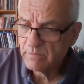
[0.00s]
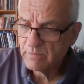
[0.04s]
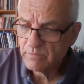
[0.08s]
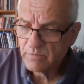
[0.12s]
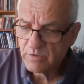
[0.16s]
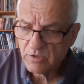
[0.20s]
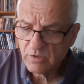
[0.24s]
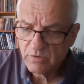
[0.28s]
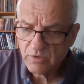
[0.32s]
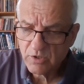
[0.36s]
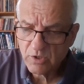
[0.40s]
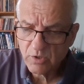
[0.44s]

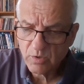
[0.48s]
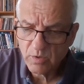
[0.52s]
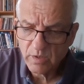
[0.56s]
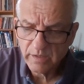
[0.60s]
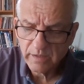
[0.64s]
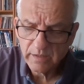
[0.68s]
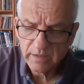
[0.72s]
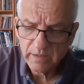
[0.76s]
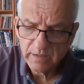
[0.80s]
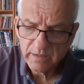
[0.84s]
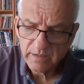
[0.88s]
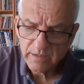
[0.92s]
So it's
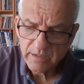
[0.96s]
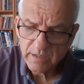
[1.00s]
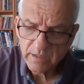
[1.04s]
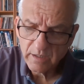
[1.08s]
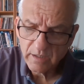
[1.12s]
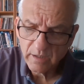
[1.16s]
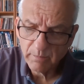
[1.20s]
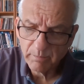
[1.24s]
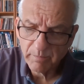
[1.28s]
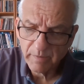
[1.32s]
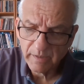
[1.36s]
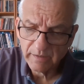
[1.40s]
quite a nice
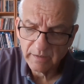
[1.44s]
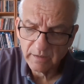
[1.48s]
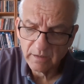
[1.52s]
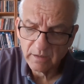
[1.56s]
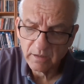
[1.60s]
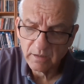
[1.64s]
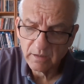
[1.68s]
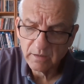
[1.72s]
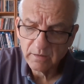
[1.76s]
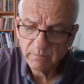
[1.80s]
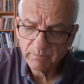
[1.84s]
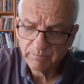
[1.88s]
little
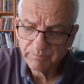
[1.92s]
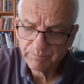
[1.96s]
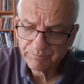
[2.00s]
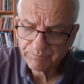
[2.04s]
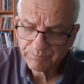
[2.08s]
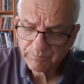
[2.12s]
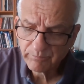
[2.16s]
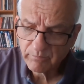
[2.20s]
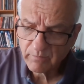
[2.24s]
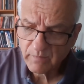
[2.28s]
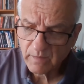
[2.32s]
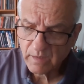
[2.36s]
bundle.
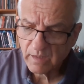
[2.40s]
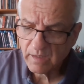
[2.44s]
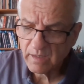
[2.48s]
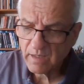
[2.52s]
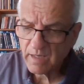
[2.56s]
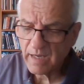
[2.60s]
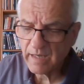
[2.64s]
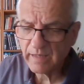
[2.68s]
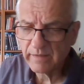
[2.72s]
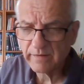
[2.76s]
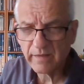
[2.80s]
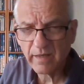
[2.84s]
I
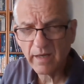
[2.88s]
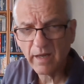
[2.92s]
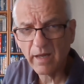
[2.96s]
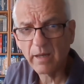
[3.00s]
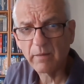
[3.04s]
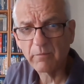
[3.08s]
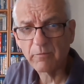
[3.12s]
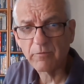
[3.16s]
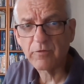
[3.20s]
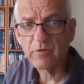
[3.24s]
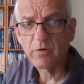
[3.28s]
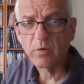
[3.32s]
had that
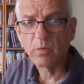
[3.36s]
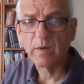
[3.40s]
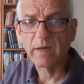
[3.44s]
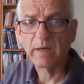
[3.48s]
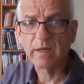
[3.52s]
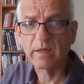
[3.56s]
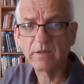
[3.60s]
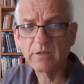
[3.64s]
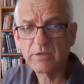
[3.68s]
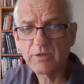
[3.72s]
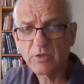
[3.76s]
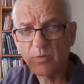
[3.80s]
up for a
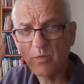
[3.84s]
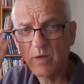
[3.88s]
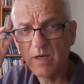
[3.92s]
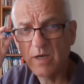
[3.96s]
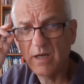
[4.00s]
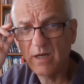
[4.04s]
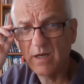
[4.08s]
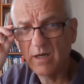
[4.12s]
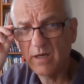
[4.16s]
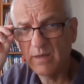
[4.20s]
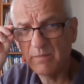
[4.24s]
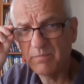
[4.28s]
while as
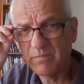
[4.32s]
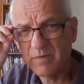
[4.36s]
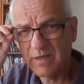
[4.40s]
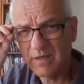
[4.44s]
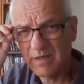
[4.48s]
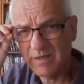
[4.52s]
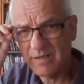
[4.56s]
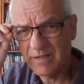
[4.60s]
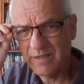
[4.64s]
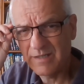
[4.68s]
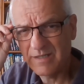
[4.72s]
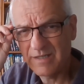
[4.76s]
well.
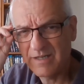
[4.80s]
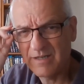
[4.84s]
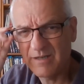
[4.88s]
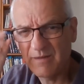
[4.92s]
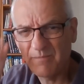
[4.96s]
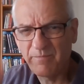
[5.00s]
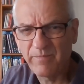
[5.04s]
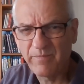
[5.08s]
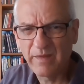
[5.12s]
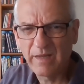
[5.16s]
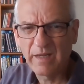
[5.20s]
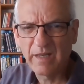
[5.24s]

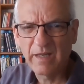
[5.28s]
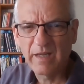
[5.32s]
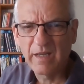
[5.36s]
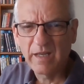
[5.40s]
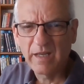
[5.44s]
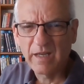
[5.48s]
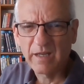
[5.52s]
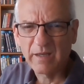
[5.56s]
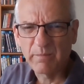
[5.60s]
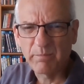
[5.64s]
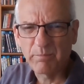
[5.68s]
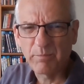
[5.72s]

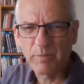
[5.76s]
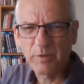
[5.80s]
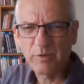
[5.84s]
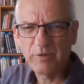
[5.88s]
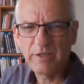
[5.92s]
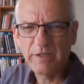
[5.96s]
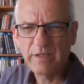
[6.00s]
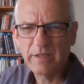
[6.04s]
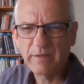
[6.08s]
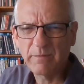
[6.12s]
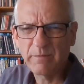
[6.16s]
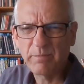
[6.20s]
I'd
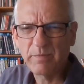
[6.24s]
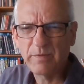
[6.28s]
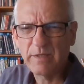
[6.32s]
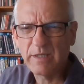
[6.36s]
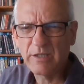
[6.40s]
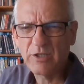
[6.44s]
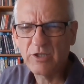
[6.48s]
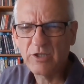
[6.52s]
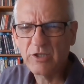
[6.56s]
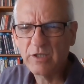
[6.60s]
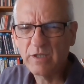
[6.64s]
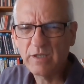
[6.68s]
put it up
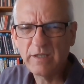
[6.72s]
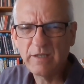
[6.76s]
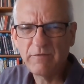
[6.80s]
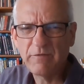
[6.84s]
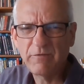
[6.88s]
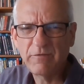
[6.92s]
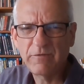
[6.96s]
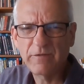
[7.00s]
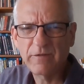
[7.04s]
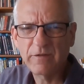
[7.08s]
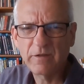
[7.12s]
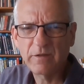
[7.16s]
initially
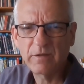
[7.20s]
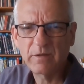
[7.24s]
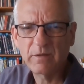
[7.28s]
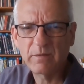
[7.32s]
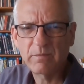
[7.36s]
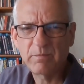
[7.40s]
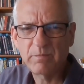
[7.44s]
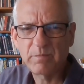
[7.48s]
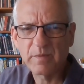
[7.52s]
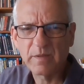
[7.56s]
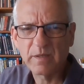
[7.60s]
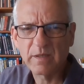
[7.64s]
for
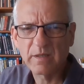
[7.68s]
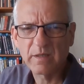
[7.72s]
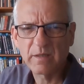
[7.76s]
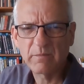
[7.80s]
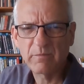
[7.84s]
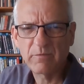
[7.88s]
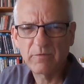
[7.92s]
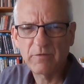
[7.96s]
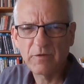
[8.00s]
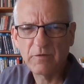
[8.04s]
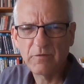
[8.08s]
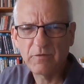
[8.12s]

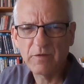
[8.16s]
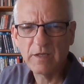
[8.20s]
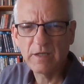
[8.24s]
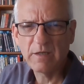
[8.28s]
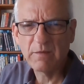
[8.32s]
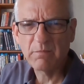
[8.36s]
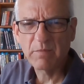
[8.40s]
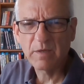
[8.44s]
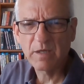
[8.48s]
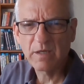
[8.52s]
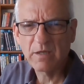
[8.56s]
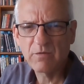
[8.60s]

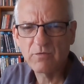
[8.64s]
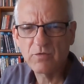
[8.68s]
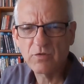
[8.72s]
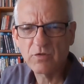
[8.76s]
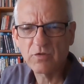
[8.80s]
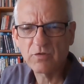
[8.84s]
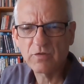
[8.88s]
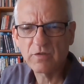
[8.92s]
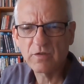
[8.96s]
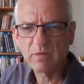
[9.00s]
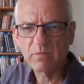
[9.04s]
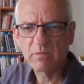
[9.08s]
£15
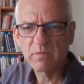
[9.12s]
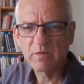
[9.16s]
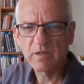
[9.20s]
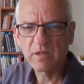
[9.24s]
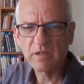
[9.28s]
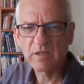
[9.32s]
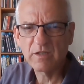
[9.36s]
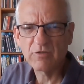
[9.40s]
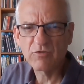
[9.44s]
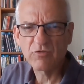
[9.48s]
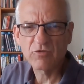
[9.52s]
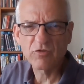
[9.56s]
or
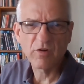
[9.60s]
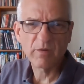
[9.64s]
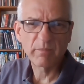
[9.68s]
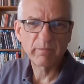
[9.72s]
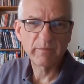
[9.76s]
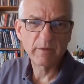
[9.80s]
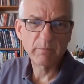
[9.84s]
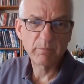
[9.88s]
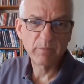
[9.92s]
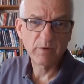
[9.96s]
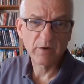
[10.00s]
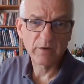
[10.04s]
something,
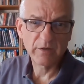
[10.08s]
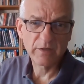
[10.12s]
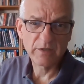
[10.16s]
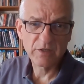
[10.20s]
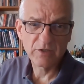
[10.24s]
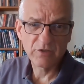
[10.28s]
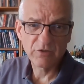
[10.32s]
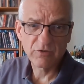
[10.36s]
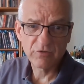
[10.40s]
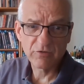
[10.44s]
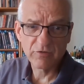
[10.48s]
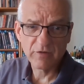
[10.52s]
dropped the
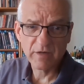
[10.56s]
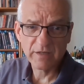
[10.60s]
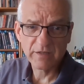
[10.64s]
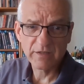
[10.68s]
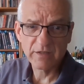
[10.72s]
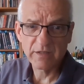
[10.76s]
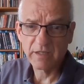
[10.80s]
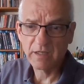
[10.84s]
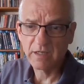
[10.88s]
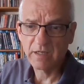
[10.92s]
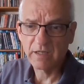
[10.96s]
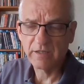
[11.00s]
price
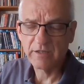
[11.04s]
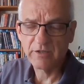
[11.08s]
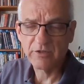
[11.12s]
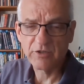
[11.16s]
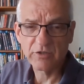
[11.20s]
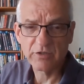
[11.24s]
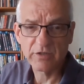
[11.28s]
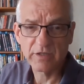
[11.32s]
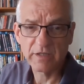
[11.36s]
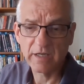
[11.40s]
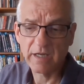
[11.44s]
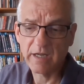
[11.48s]
drastically
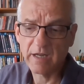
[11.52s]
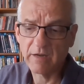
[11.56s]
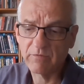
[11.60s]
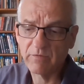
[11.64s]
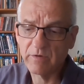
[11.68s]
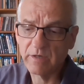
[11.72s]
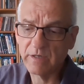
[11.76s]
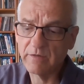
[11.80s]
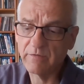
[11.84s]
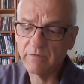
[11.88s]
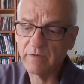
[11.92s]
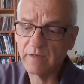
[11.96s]
just to get
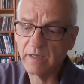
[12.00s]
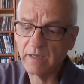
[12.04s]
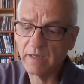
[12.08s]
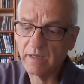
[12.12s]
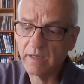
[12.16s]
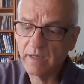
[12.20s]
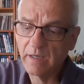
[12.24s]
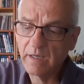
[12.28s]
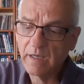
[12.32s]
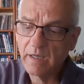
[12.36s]
rid of it.